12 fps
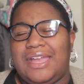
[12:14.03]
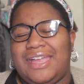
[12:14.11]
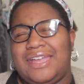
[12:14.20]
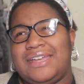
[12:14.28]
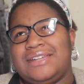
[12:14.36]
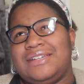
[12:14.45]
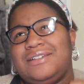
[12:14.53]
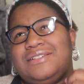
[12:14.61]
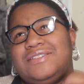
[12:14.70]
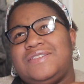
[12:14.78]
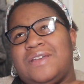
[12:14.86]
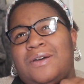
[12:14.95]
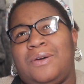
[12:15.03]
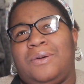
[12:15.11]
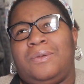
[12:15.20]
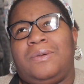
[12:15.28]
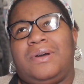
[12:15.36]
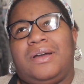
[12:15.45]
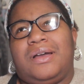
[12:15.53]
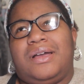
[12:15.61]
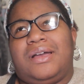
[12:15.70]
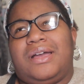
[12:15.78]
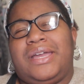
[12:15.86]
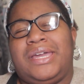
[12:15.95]
And so
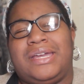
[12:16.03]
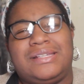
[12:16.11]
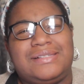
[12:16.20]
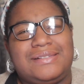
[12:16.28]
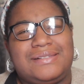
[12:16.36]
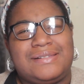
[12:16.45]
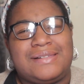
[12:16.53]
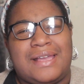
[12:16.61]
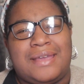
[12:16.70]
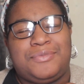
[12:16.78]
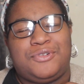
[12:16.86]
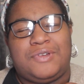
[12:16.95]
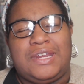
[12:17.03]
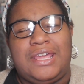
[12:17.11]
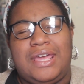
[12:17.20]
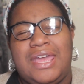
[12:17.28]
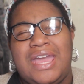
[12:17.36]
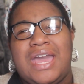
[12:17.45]
I guess this is time to read it.